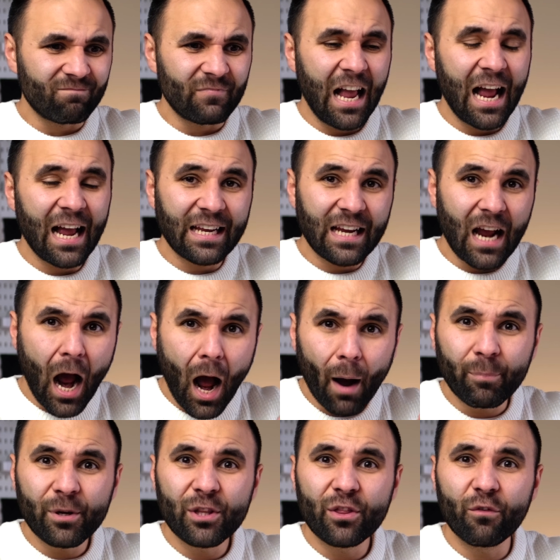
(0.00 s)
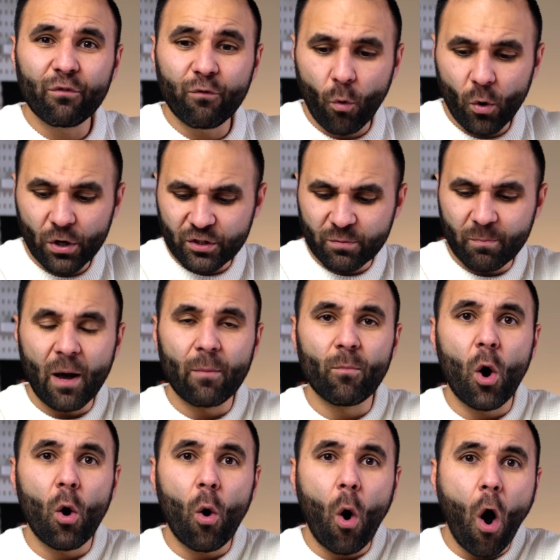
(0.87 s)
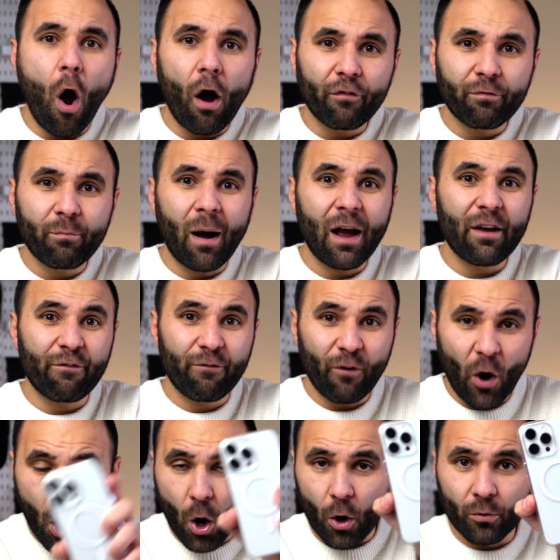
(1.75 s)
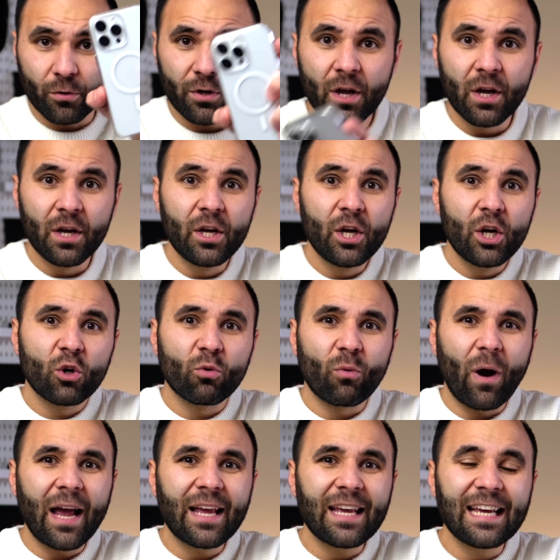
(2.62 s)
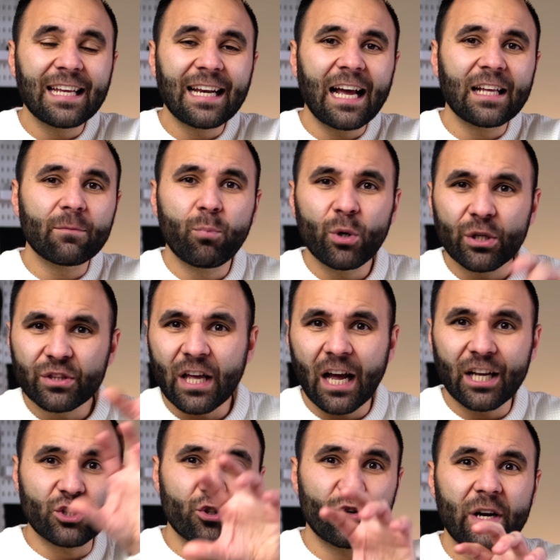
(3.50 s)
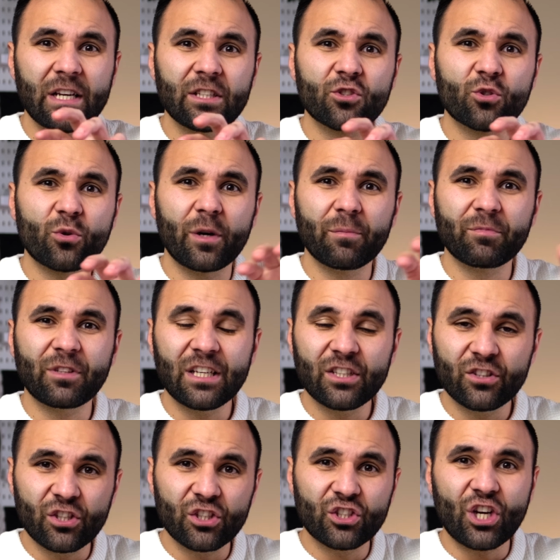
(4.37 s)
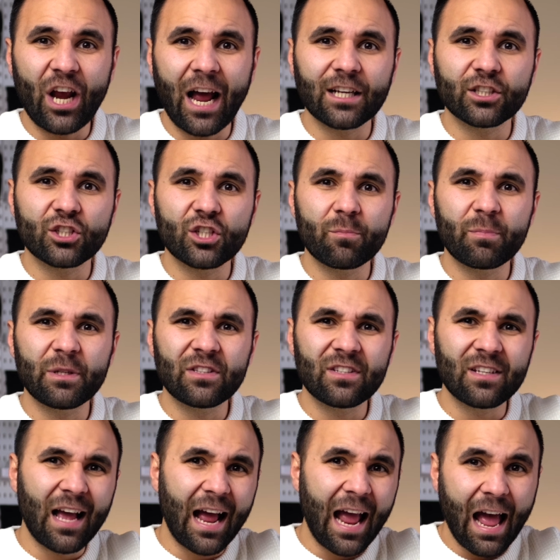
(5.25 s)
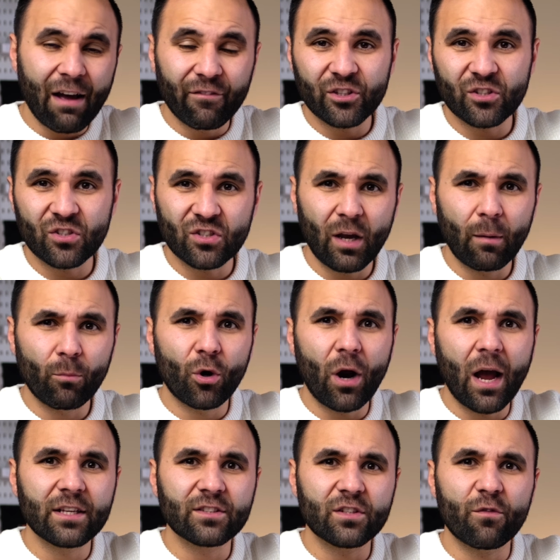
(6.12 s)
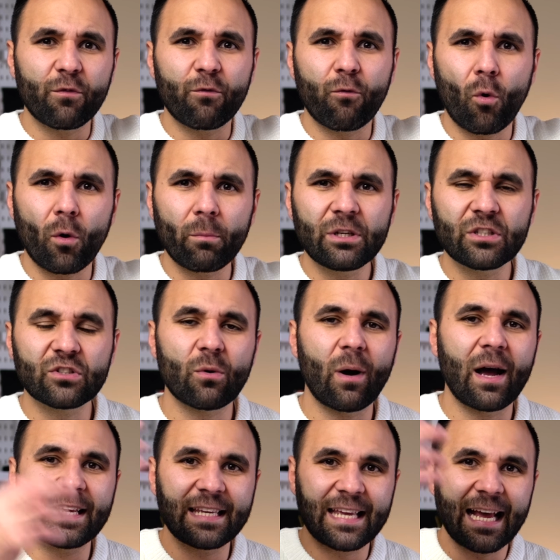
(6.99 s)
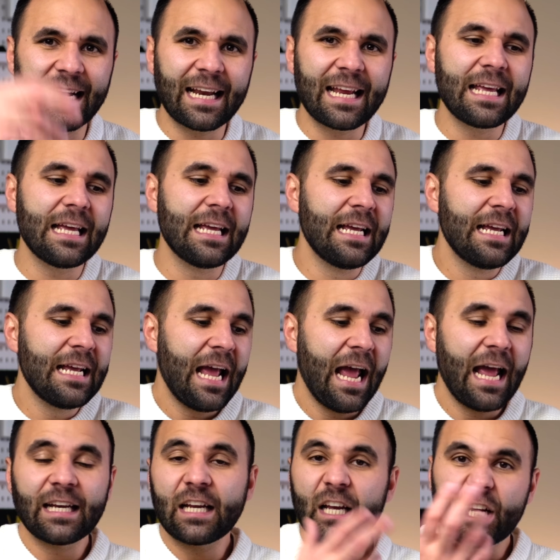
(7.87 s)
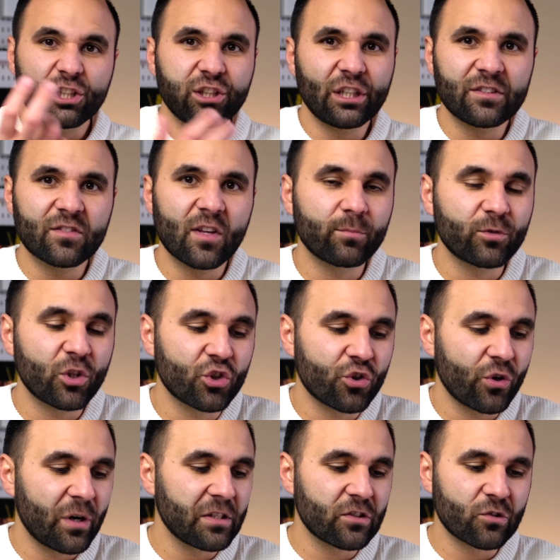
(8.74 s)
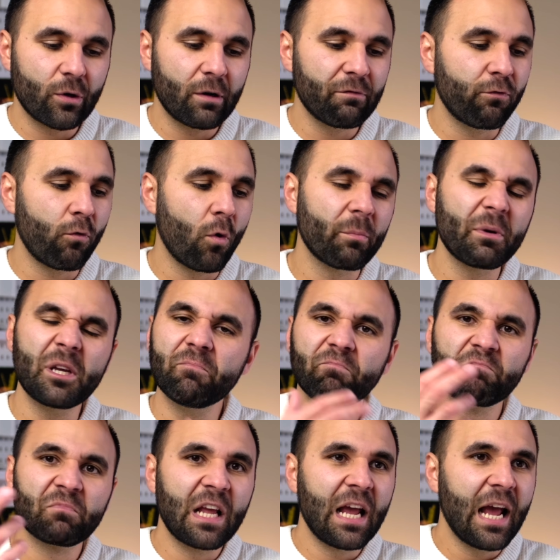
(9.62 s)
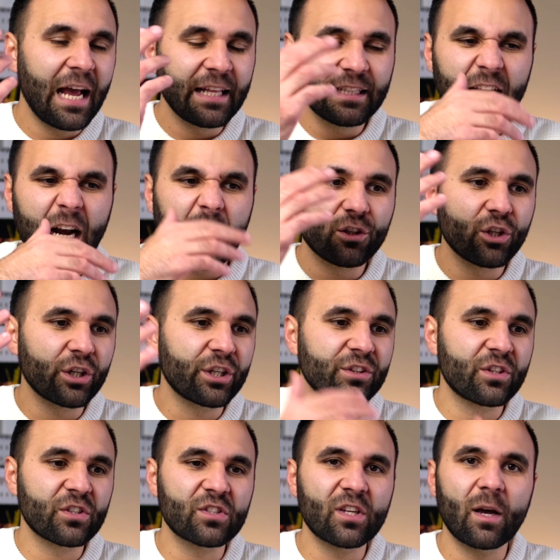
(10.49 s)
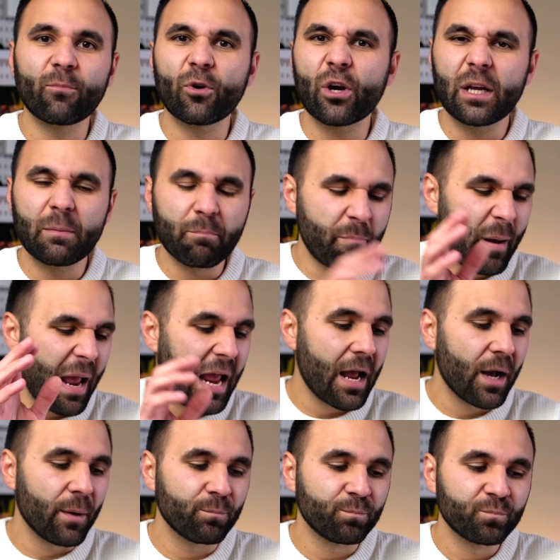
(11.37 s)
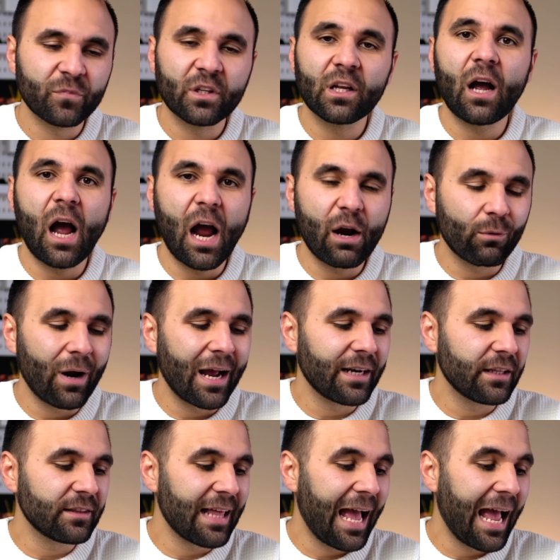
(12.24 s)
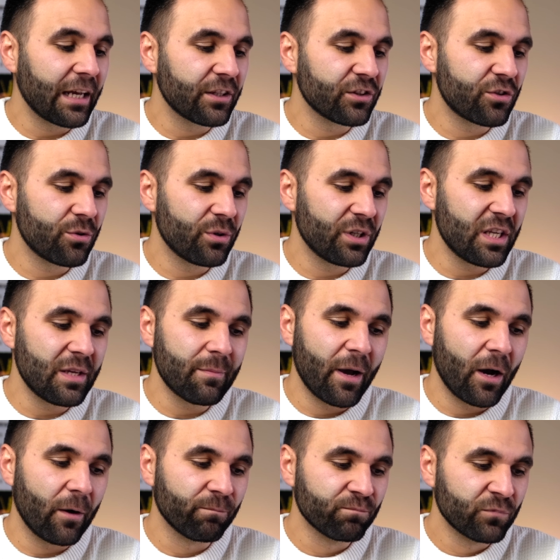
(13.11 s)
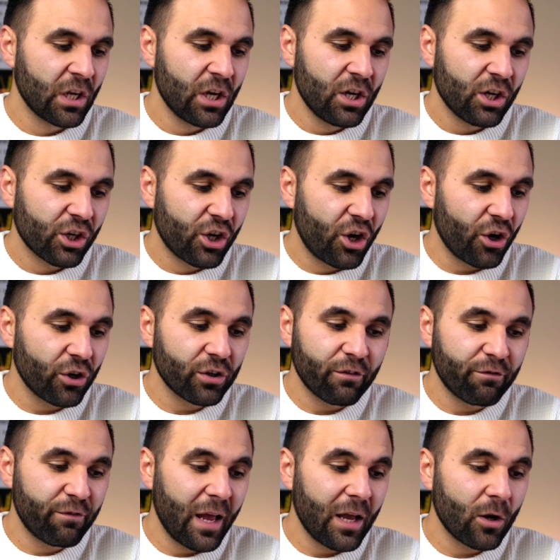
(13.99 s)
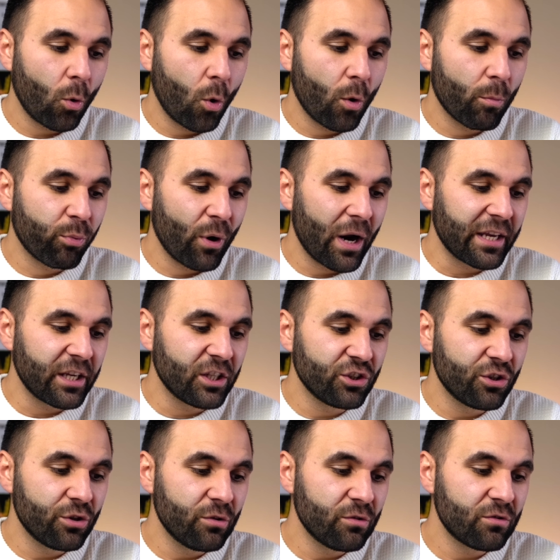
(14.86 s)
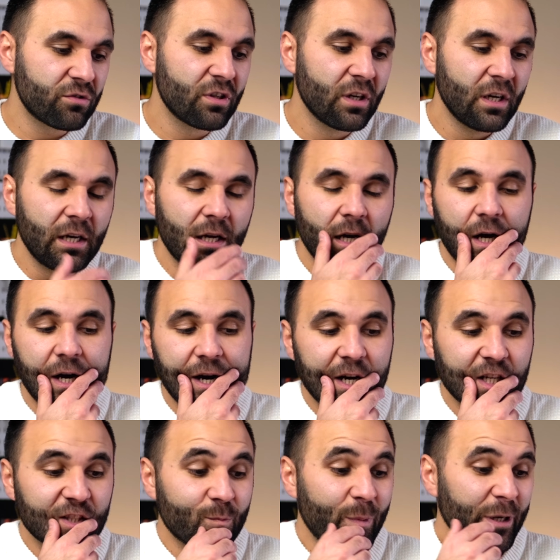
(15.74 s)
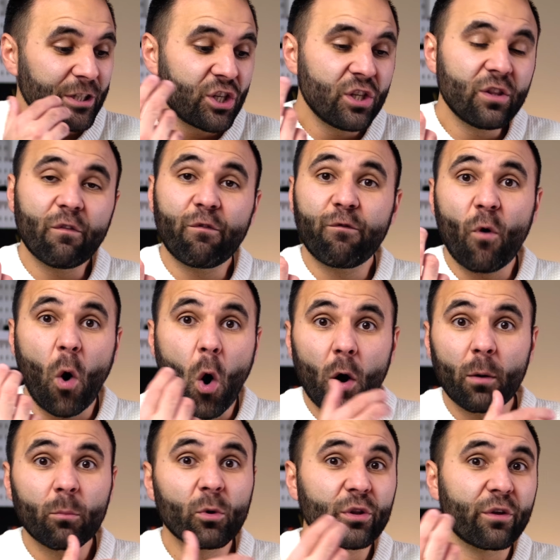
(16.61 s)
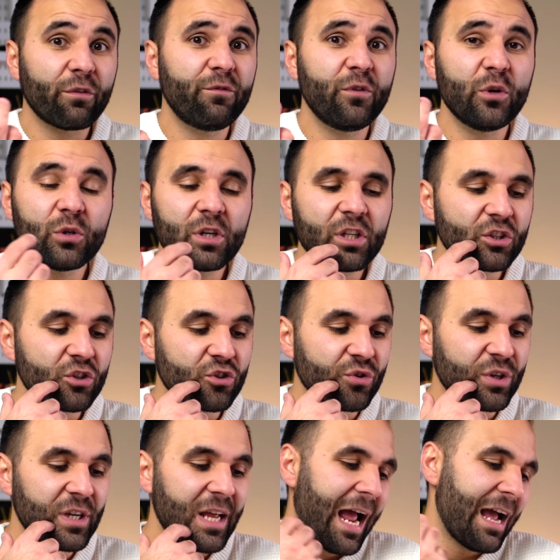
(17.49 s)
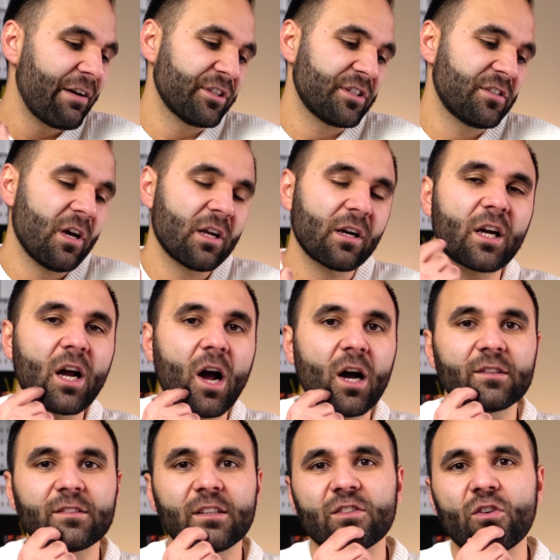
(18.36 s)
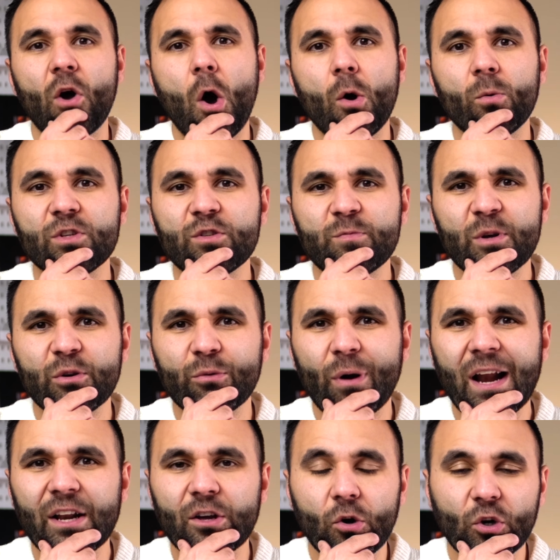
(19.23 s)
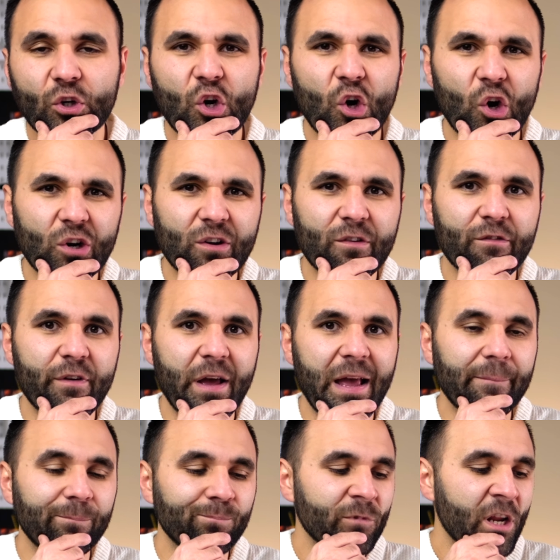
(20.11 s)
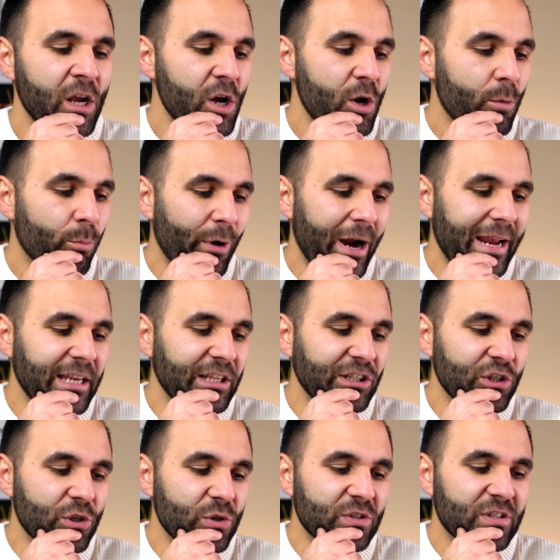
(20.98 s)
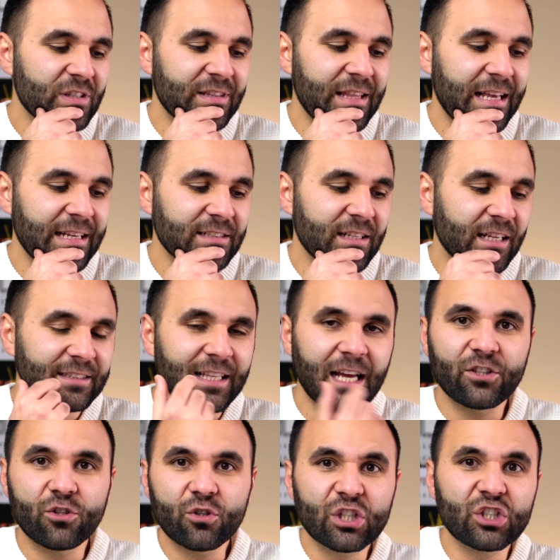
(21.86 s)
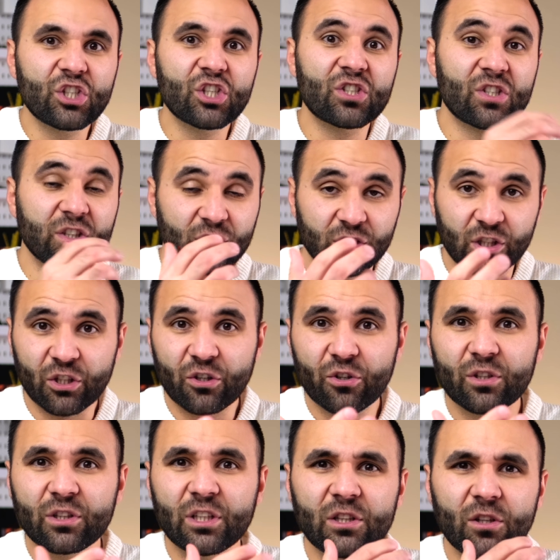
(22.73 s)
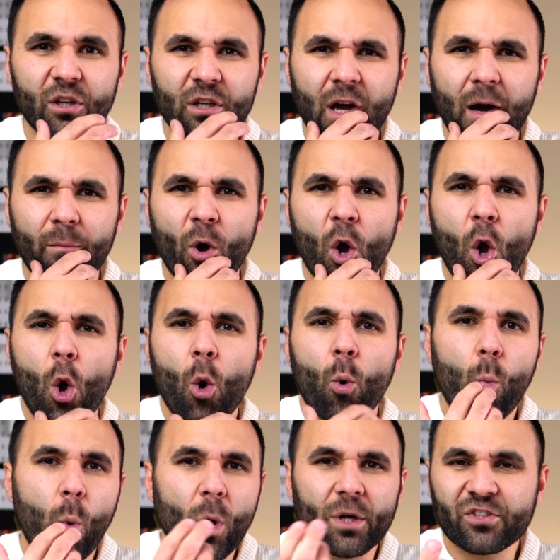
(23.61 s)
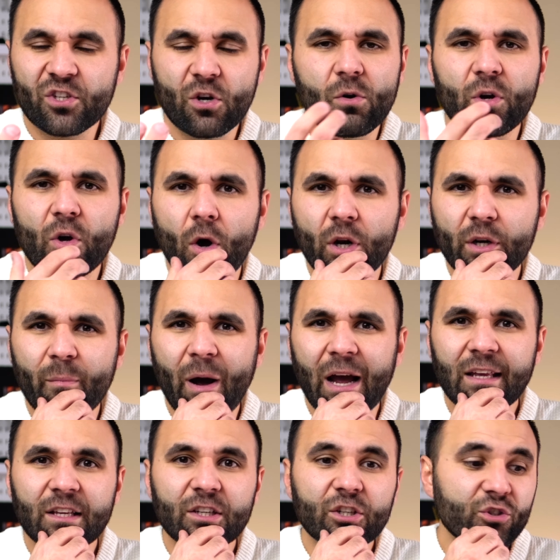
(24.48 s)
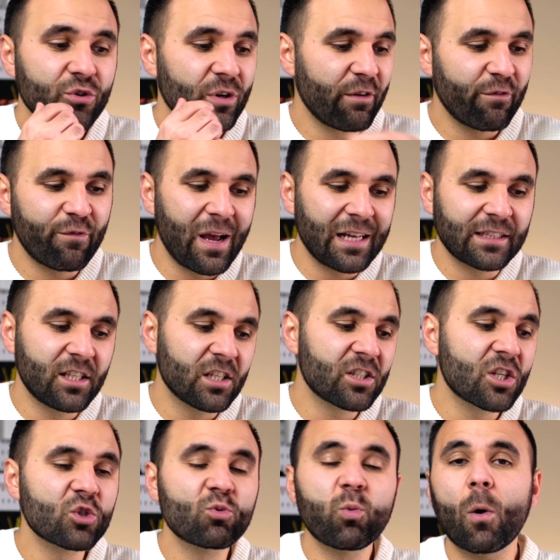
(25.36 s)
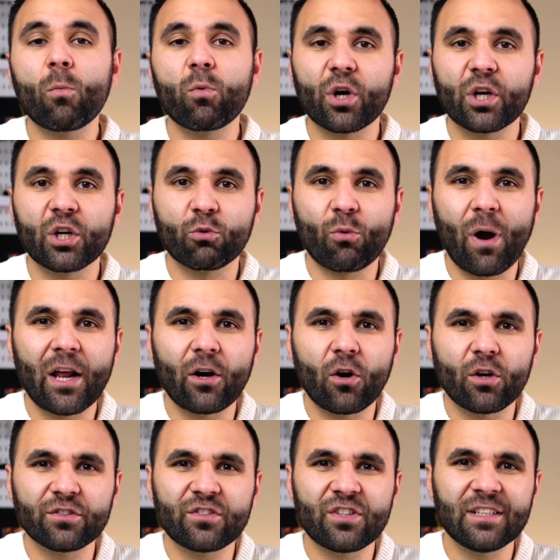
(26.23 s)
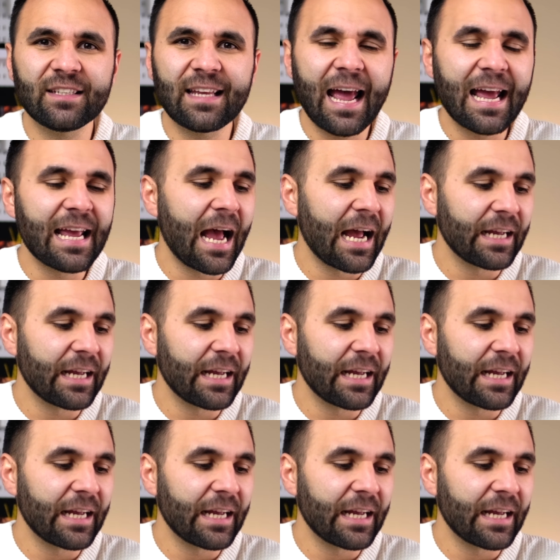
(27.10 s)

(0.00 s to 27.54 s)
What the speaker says: I copy the voice memo off my phone, right? And I put that transcript into ChatGPT. I have it summarize it for me so I get it and it cleans up the transcript for me. And then I look at the summary and bam, I write that into an email. Current event or breaking news, especially in the farm or the food industry, I have a ton of content to always be writing on current event, breaking news and things like that. You could just literally look up what's going on in my industry. In fact, this is what we're going to write on today.